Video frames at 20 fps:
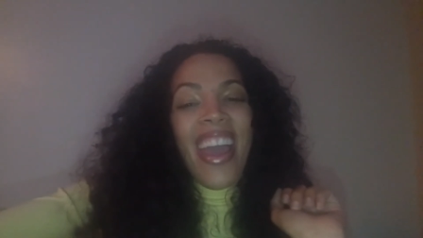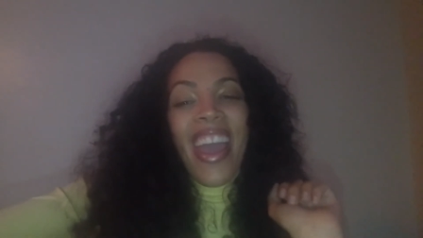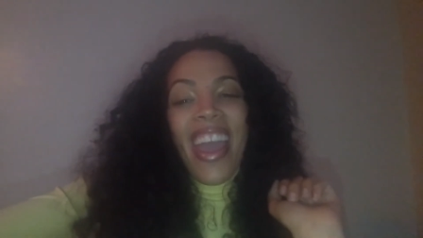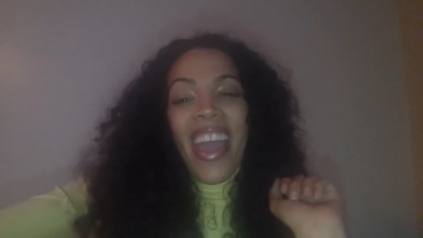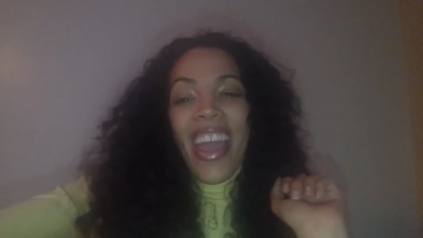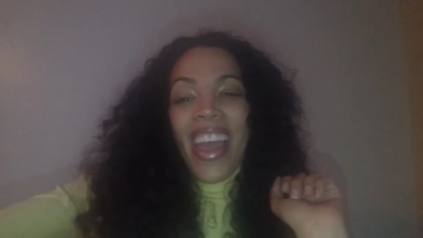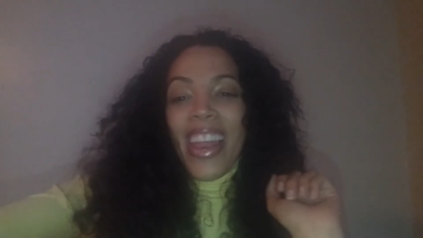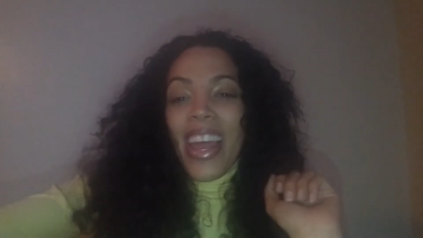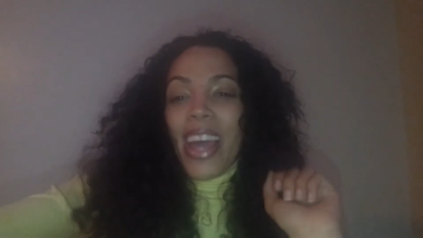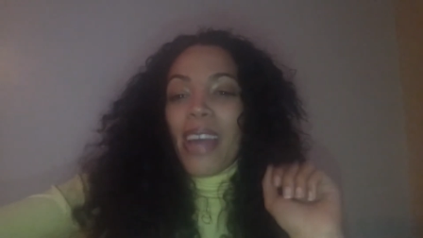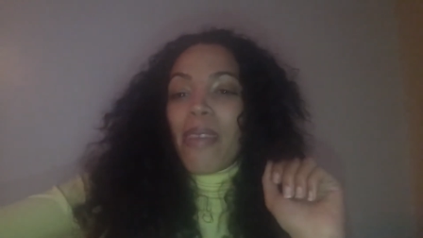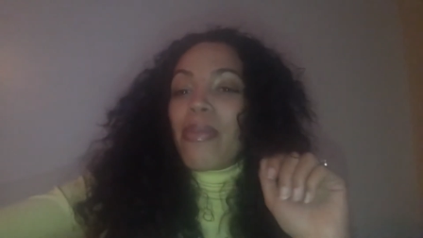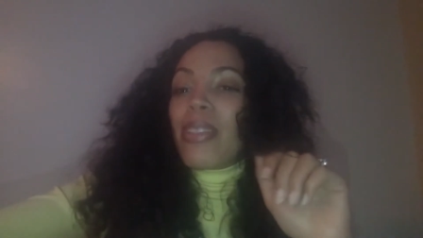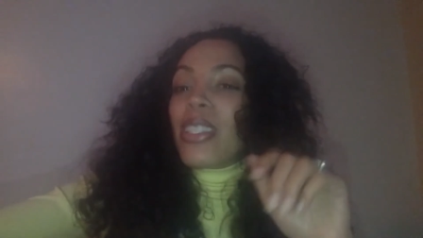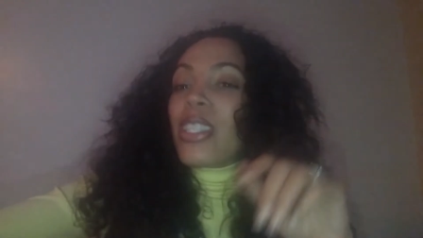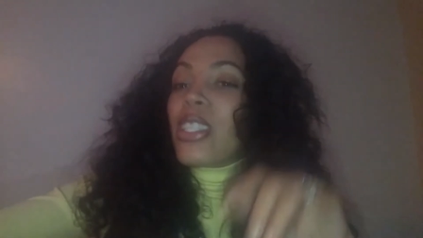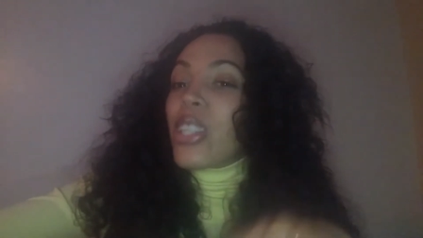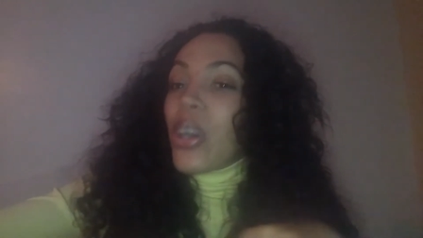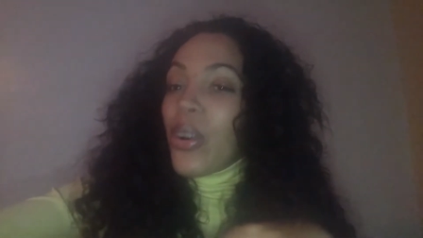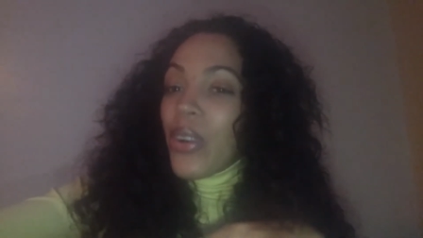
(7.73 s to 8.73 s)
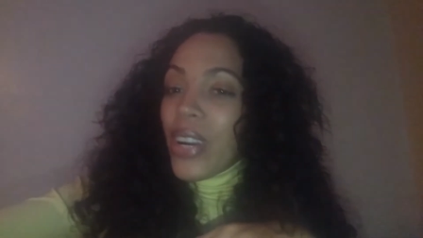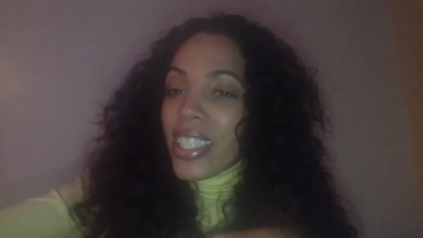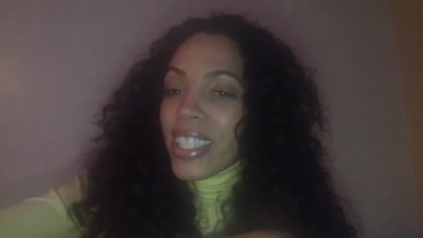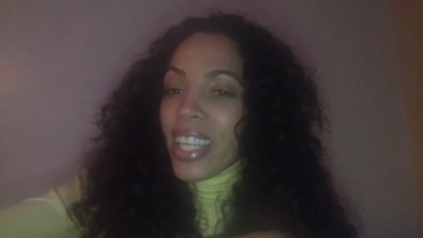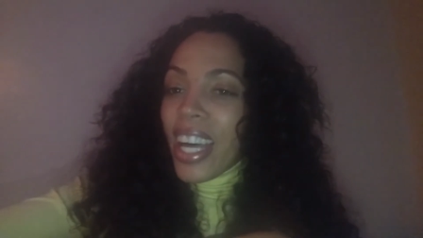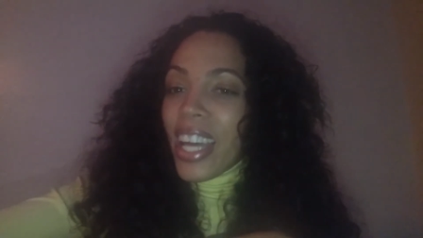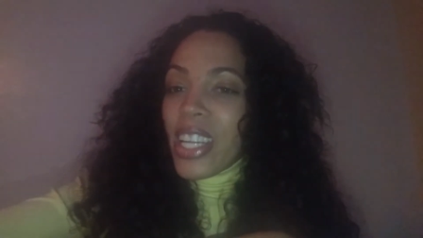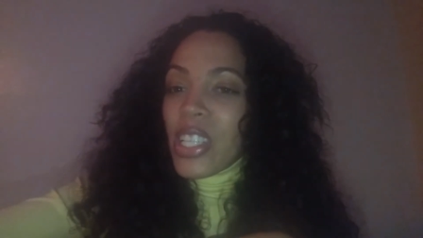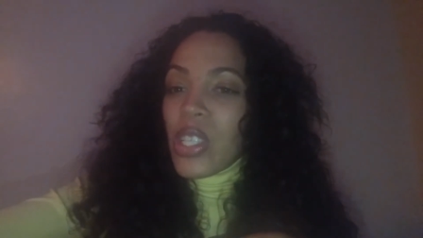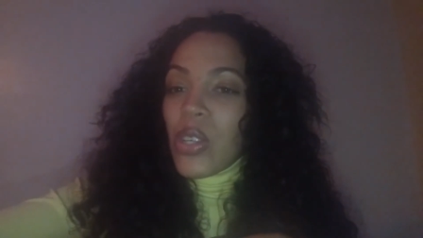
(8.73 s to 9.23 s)
and I'm so
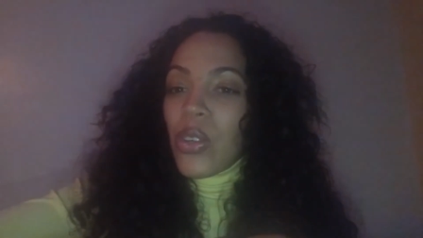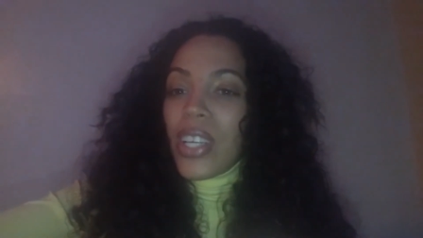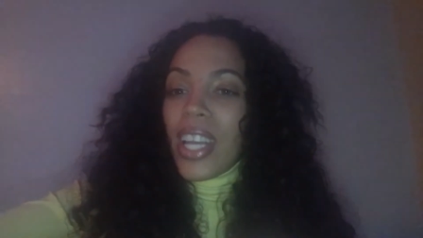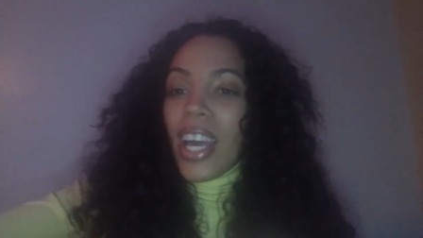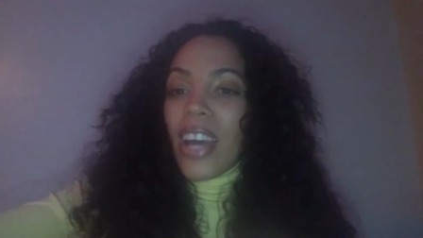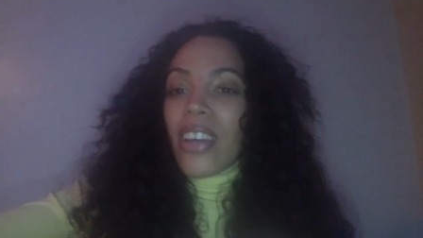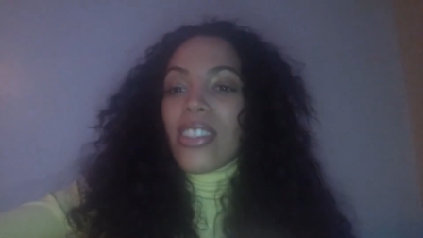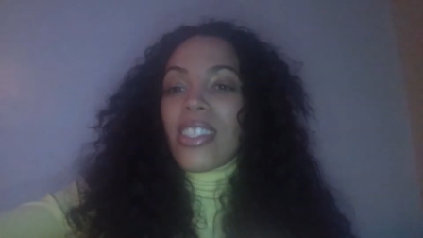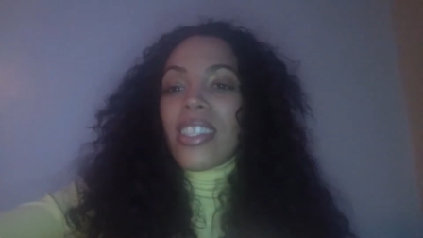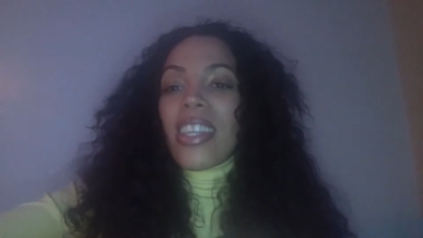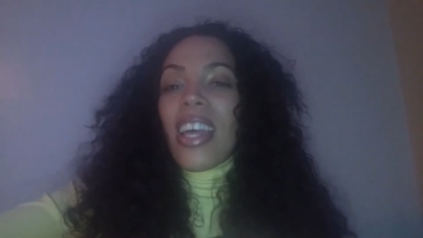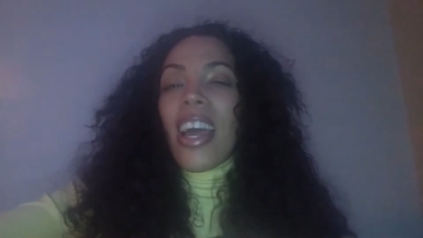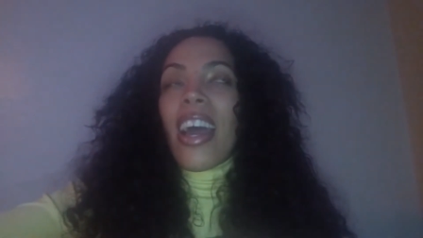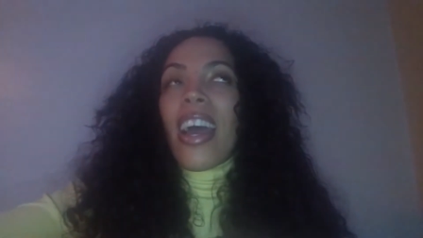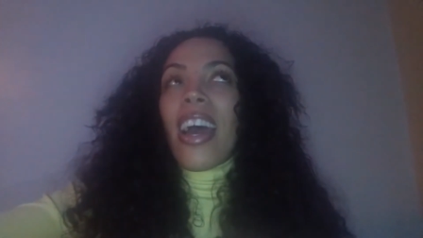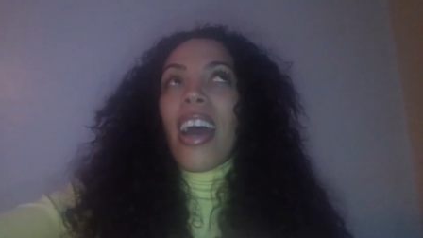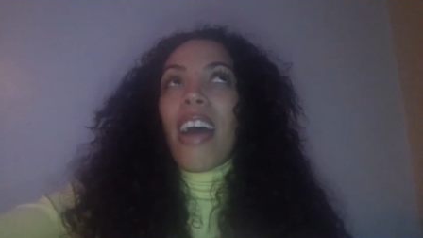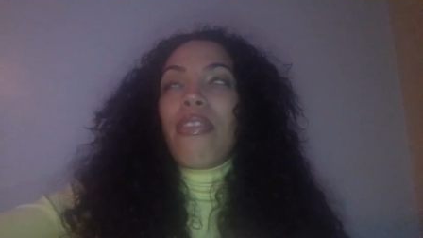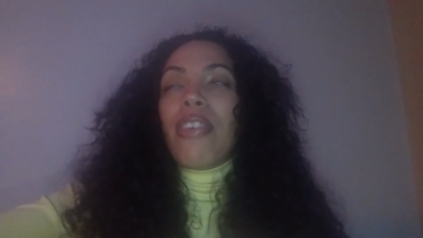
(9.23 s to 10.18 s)
excited to announce that.